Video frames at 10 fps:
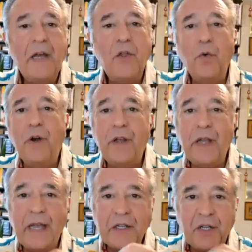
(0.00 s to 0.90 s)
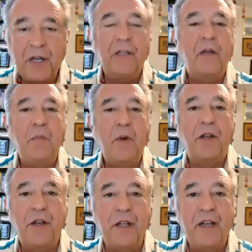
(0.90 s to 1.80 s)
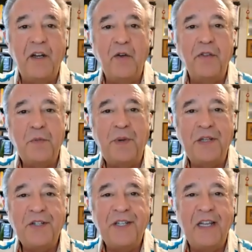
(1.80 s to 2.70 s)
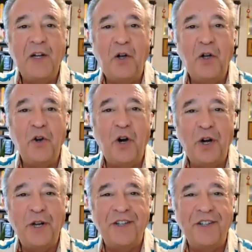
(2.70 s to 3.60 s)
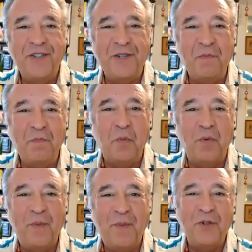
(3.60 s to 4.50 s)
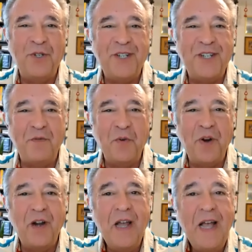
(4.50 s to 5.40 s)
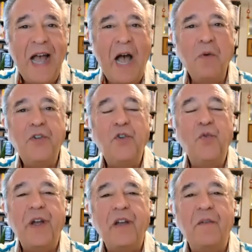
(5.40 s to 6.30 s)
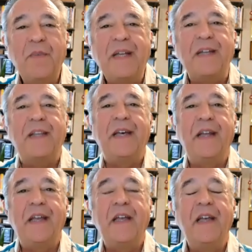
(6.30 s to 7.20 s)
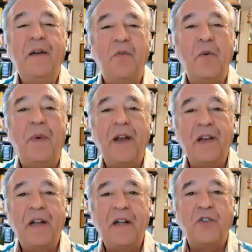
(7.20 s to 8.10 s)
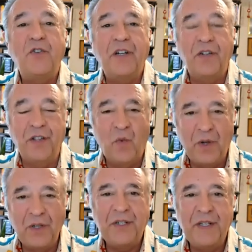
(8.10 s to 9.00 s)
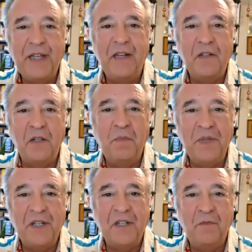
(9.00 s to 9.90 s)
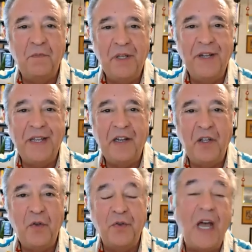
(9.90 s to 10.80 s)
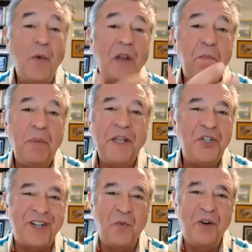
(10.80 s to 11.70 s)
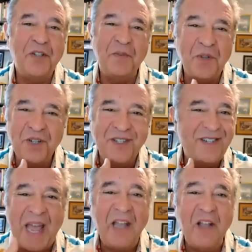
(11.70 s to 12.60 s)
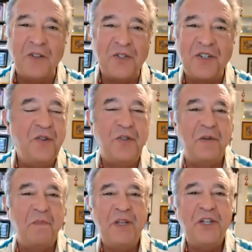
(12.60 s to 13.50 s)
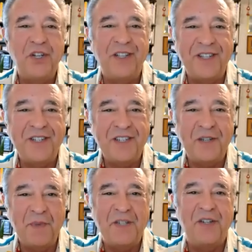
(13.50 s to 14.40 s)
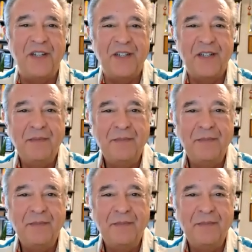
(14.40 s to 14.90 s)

you are excellent at marketing. I know this by seeing all your articles and book promotions everywhere. How would you recommend that a remodeling contractor that wants to get into the business of building ADUs, how would he pitch it? What are some good angles to use in pitching this as a business?